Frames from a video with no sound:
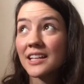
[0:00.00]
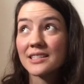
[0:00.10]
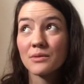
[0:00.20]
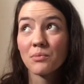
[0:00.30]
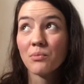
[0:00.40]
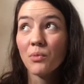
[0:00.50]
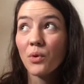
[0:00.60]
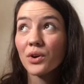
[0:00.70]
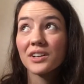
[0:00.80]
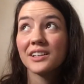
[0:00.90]
it's
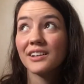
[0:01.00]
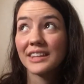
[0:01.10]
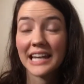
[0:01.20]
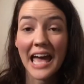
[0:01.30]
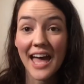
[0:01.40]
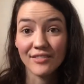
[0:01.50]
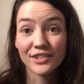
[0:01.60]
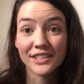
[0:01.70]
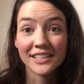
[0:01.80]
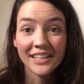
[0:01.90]
more clear than
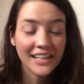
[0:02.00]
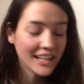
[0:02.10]
ever.